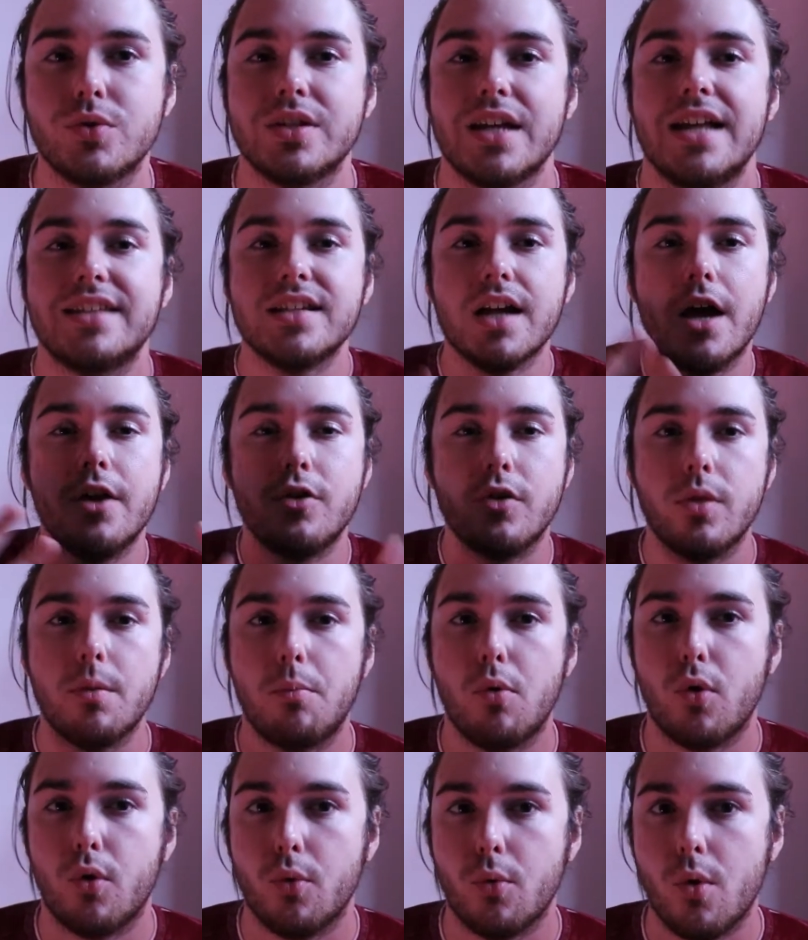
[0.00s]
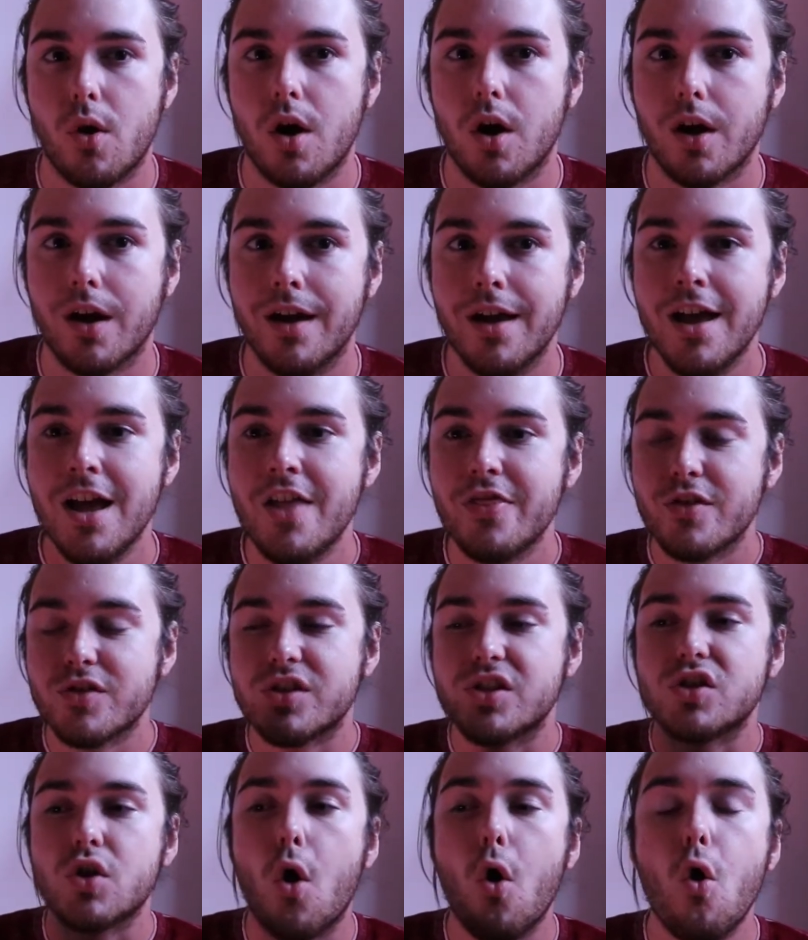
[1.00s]
It's under the boardwalk. There's
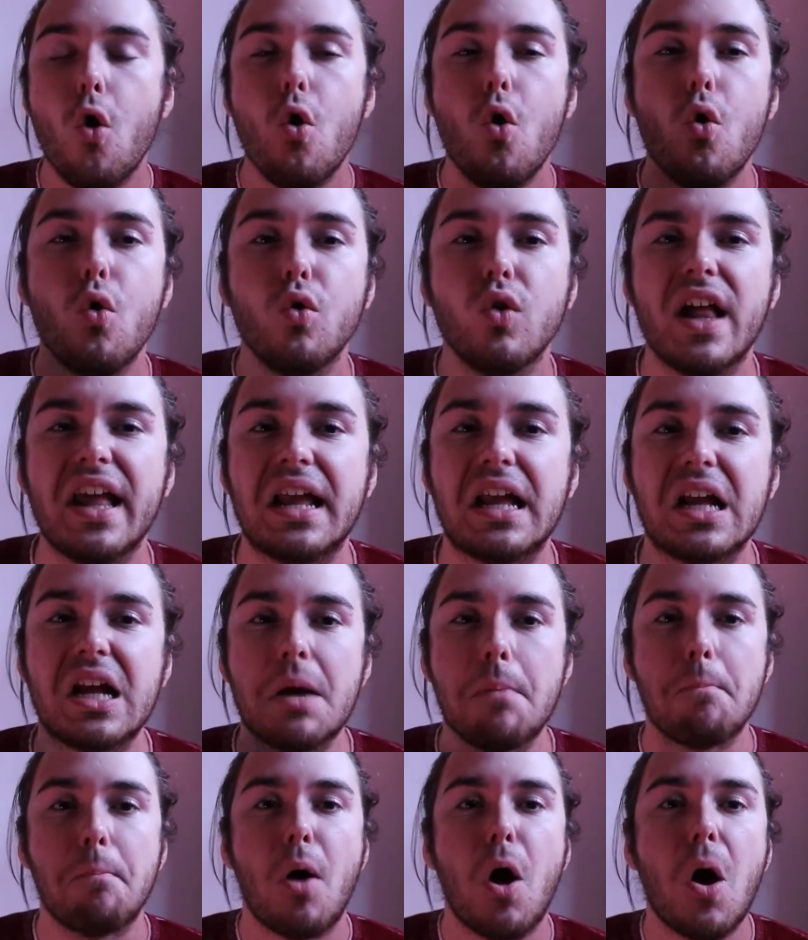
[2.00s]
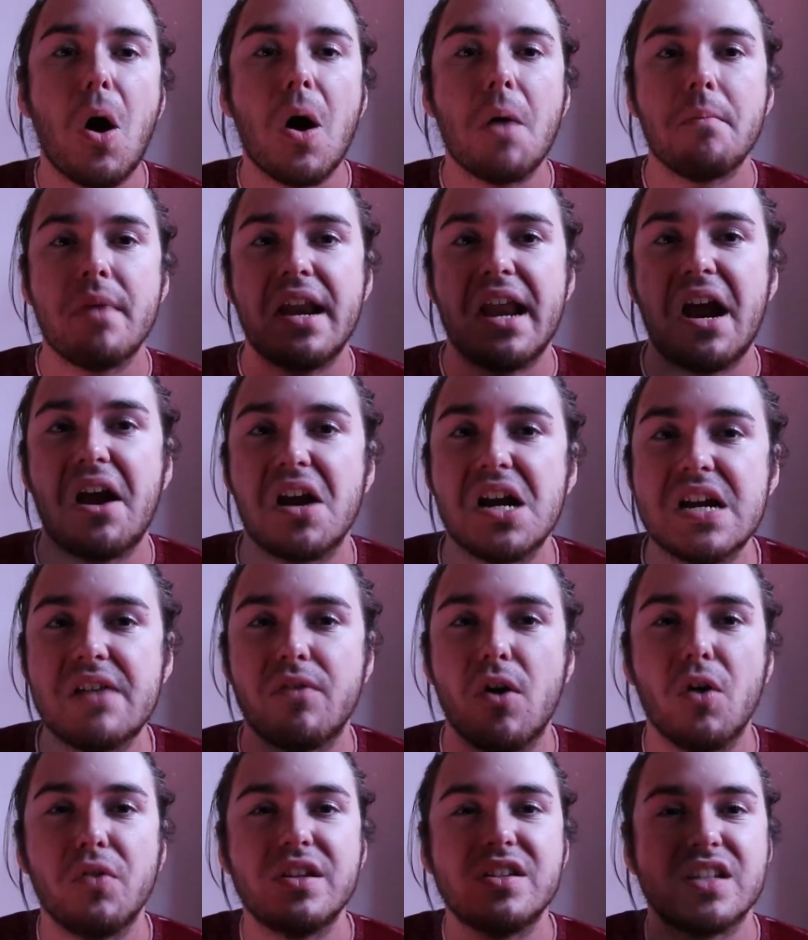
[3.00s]
this whole like compartment area of
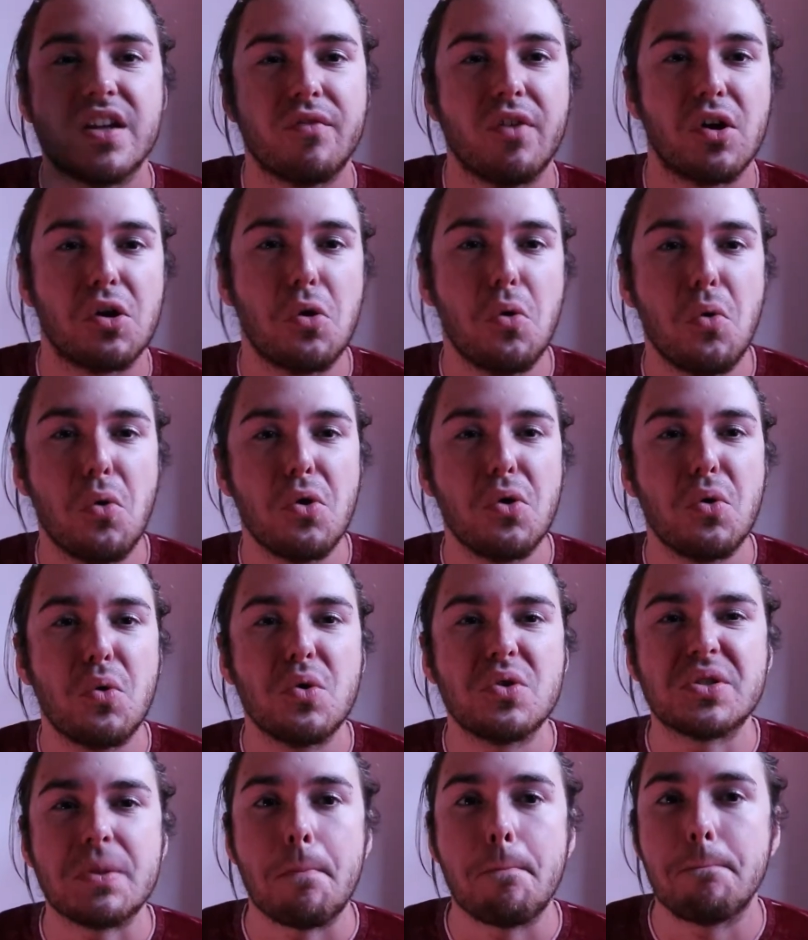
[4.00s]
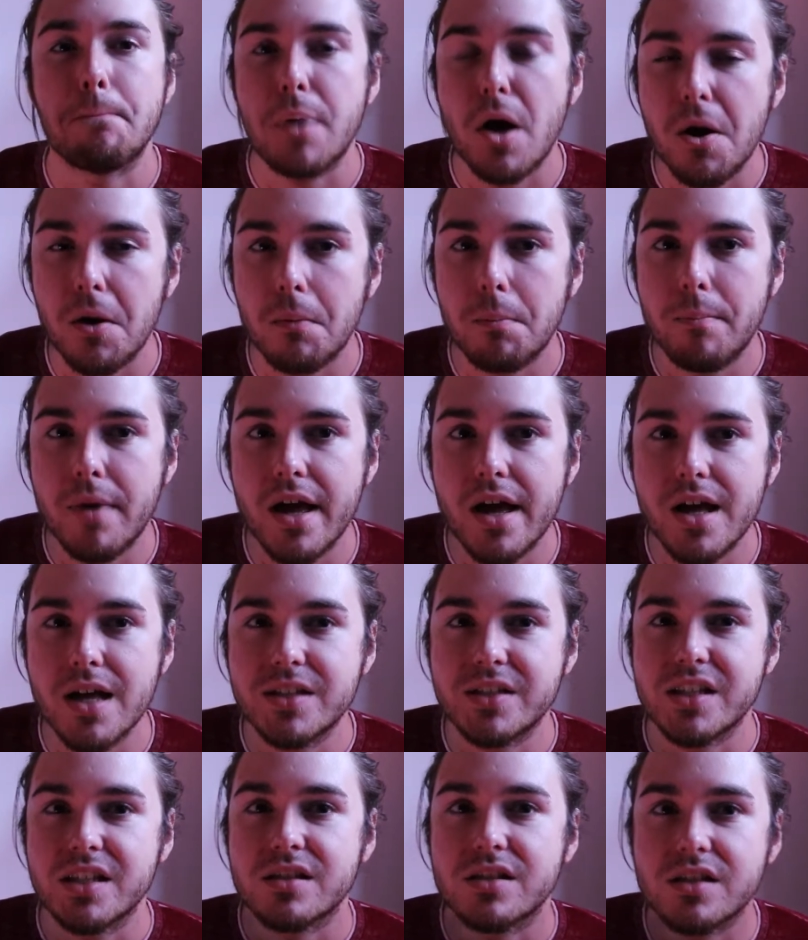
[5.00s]
all these different corridors and bunk
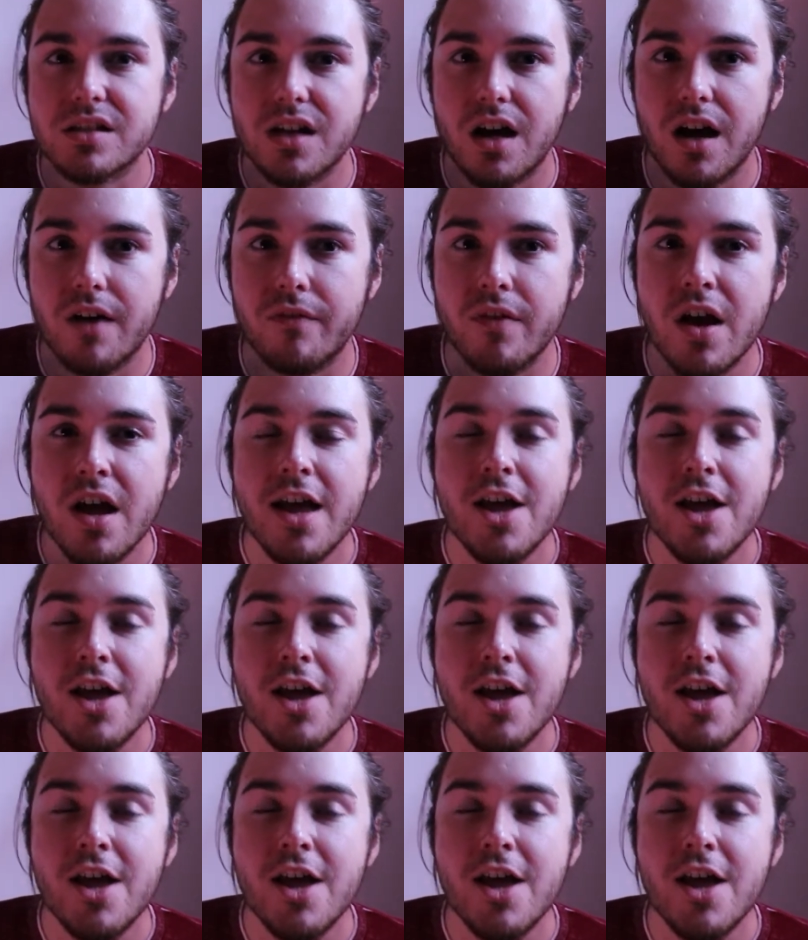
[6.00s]
beds and stuff.